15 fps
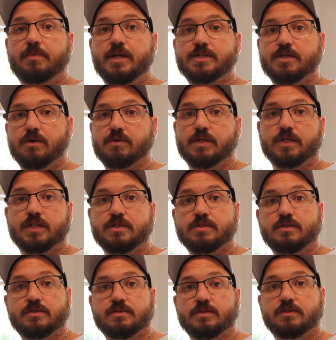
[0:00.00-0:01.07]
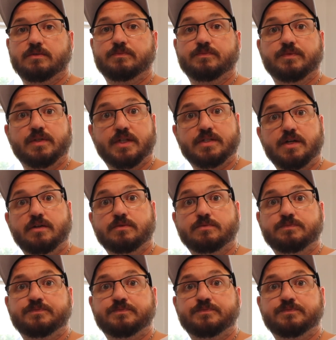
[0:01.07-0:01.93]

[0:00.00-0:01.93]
base coat on this. So let's go. All